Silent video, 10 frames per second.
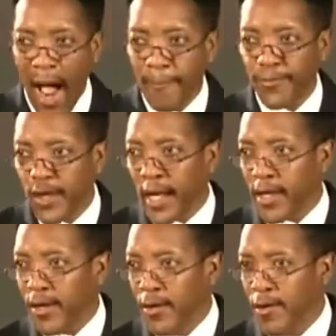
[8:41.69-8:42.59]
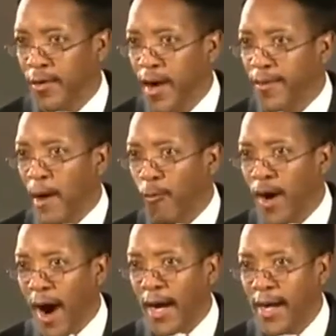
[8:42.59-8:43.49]
I'm telling you that
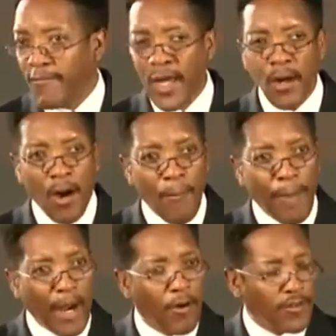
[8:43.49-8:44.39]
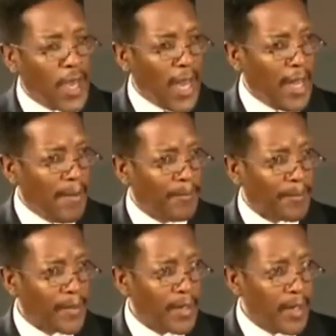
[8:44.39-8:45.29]
we are living on borrowed
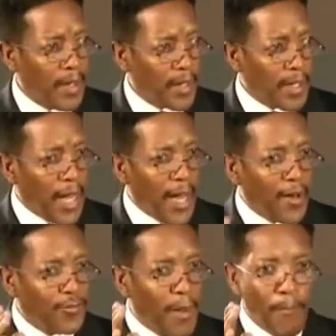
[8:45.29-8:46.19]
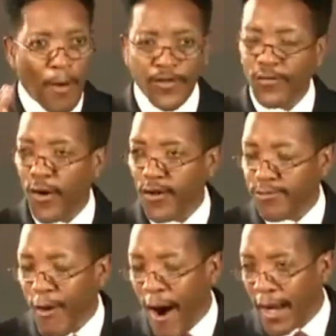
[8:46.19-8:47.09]
time. God has been merciful to
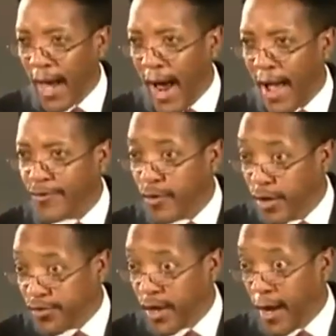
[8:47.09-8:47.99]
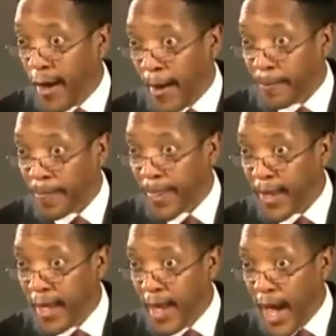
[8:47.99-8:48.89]
spare our lives for this year.
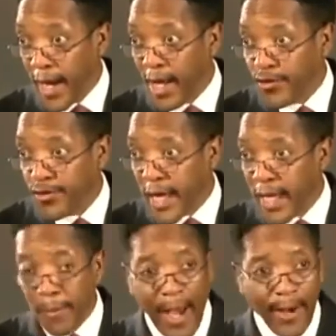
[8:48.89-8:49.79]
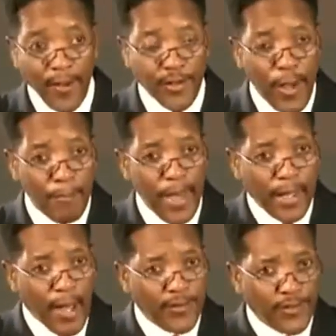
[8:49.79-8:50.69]
And he's digging about us
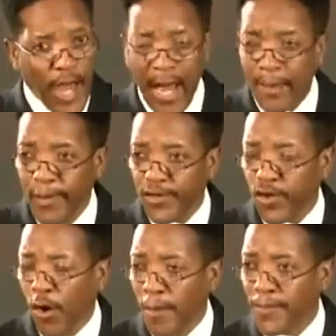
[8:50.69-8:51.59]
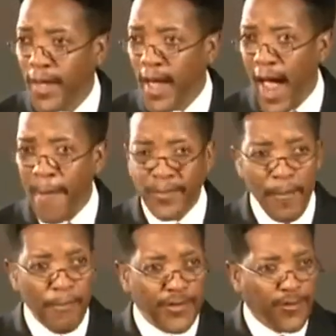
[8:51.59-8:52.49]
because time is short and
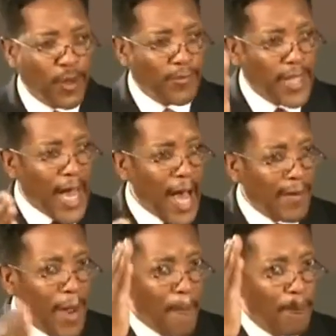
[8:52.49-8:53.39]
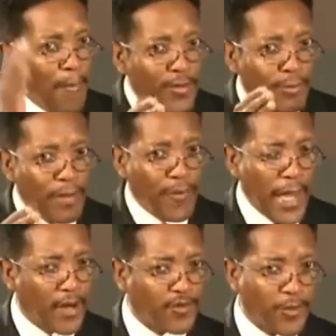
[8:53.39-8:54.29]
the mystery of God must be
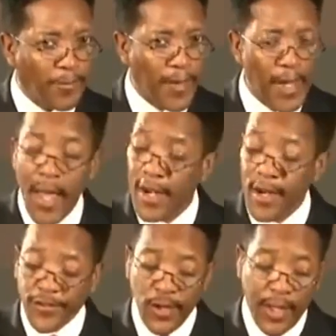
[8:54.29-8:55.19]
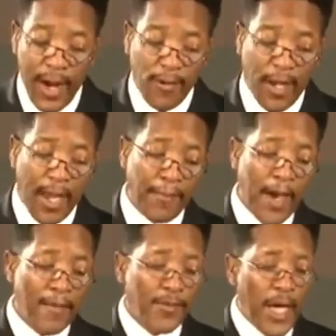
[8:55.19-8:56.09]
finished. Listen carefully.
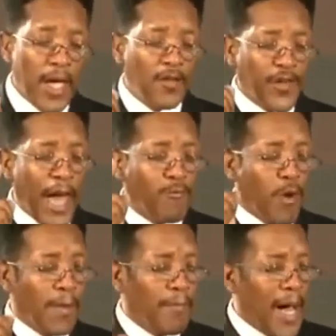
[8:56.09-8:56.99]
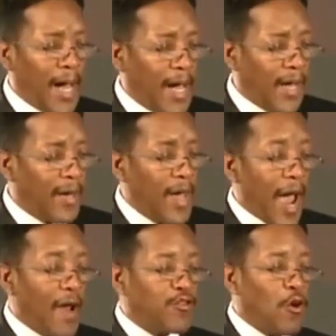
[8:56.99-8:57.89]
These have one mind
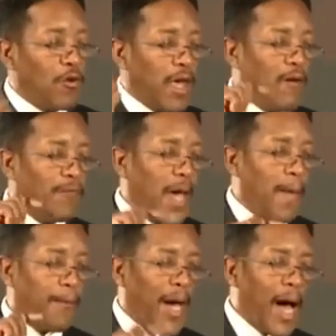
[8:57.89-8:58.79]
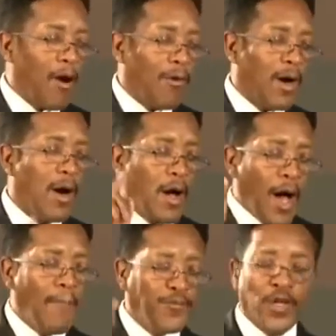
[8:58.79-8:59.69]
and shall give their power
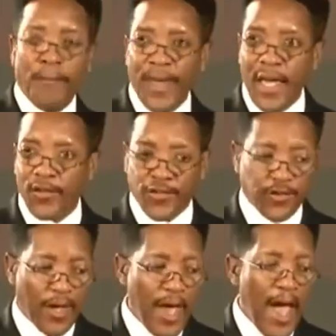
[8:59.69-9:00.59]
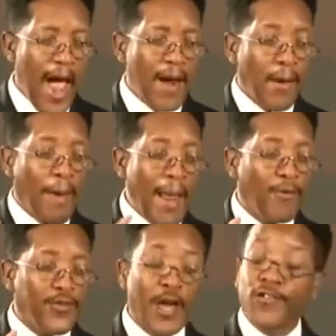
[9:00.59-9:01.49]
unto the beast. And the
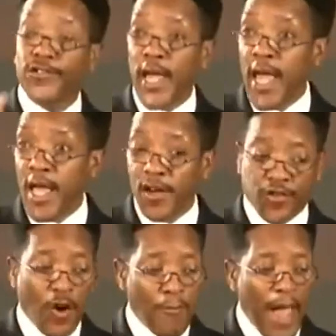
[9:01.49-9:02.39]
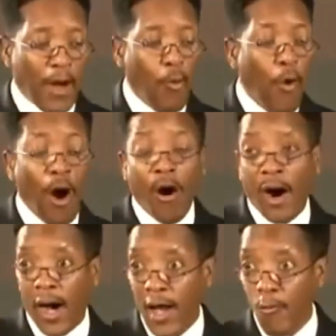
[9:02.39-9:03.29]
Bible says, These shall make
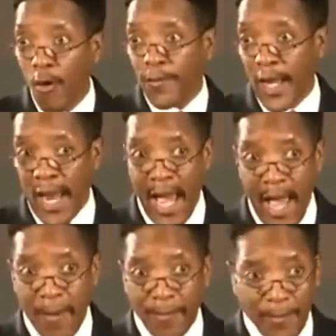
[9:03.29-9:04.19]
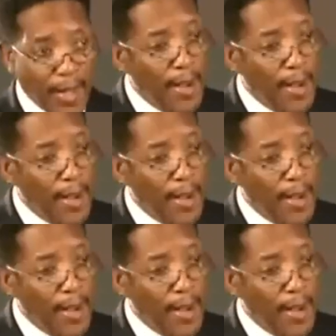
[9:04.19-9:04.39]
war with the Lamb.